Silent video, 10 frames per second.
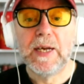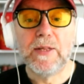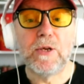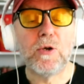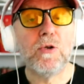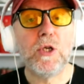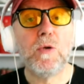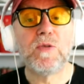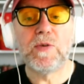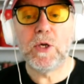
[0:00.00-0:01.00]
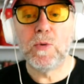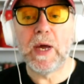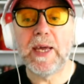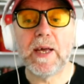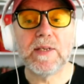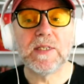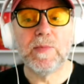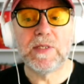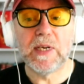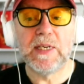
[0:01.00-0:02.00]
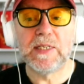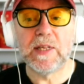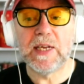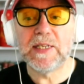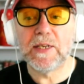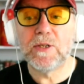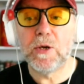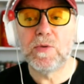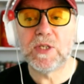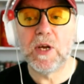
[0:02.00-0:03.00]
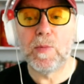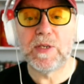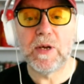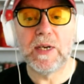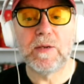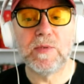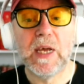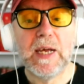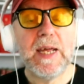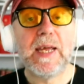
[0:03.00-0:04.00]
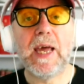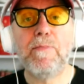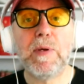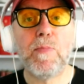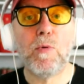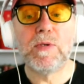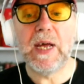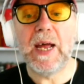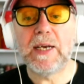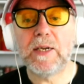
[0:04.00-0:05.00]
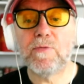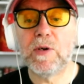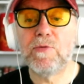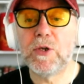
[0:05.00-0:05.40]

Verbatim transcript: The good news for UK customers is that these unused surplus items can be bought at re